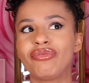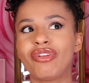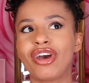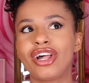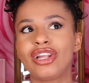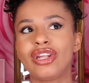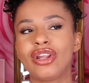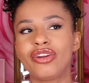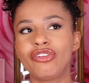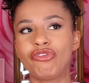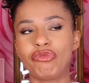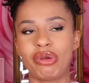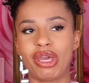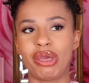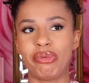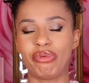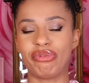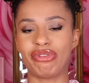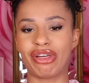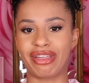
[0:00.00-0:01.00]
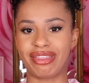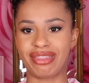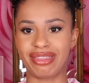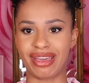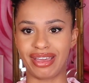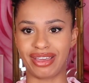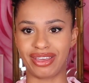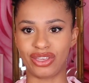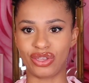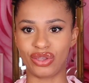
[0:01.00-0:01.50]
a lot of people that
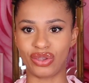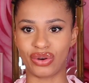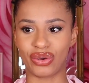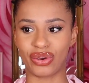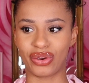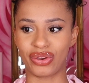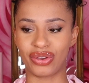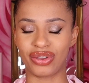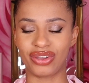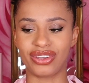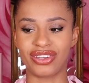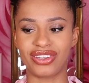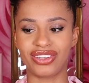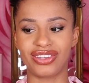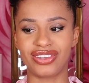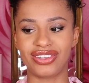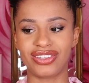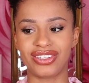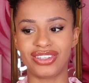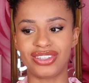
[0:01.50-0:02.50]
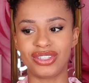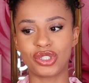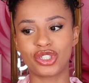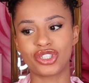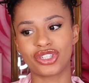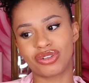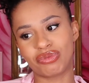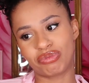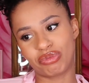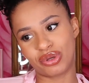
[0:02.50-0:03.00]
think, you know, you
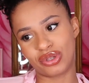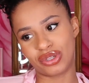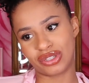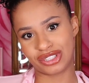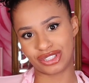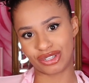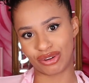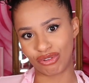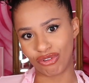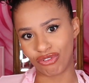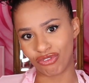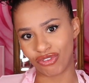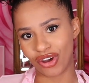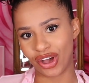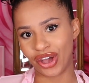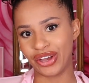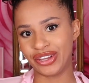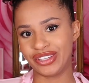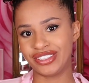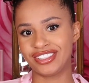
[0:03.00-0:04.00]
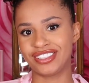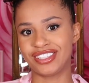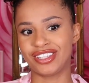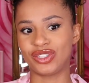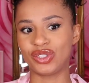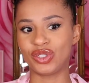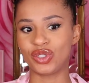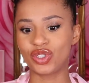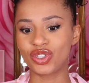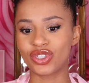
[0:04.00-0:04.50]
shouldn't put yourself first,
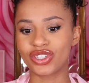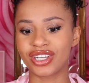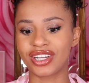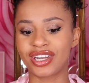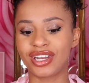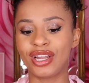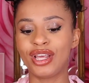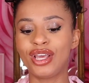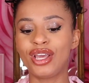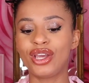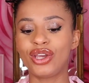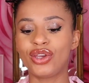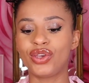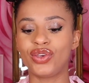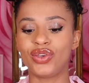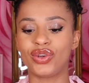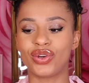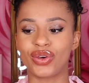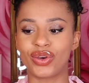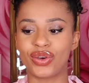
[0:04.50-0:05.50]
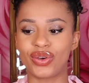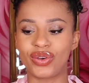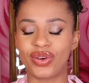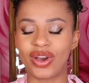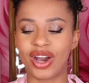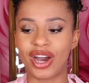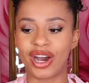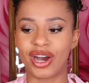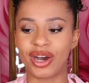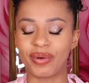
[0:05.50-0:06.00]
and you shouldn't, you
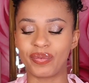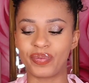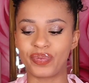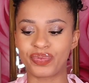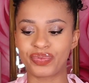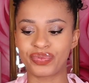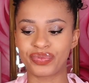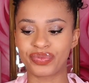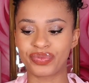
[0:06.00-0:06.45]
know,